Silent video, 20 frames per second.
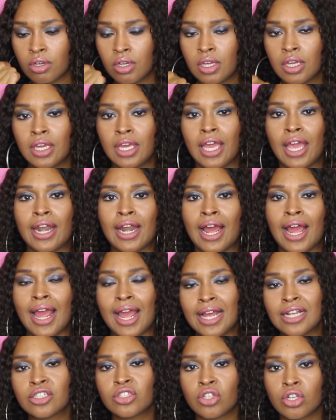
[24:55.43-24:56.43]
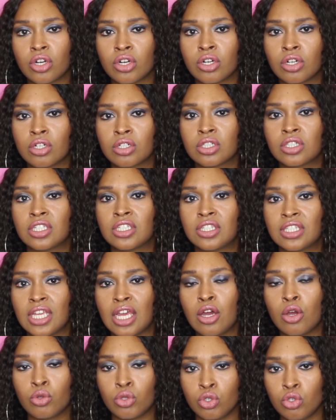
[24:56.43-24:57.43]
and I asked her to
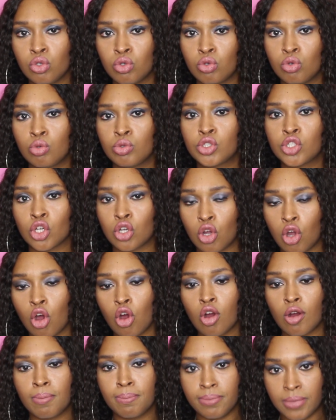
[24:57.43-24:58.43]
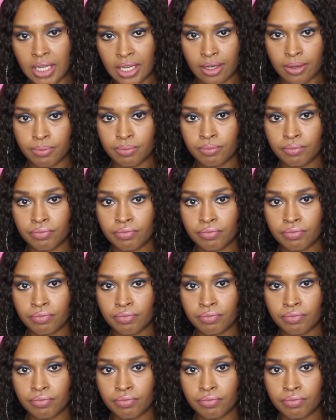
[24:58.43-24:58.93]
tell you to call me.